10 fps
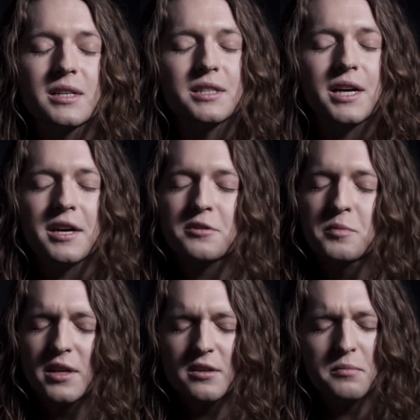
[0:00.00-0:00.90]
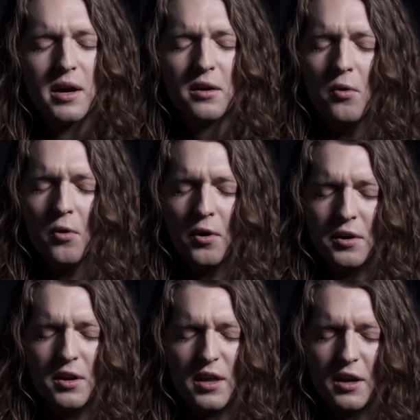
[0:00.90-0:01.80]
It shakes me to my core
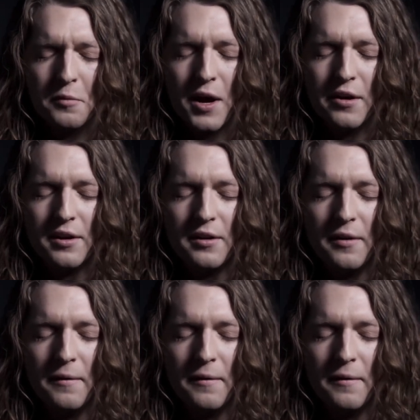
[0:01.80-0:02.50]
to think about it.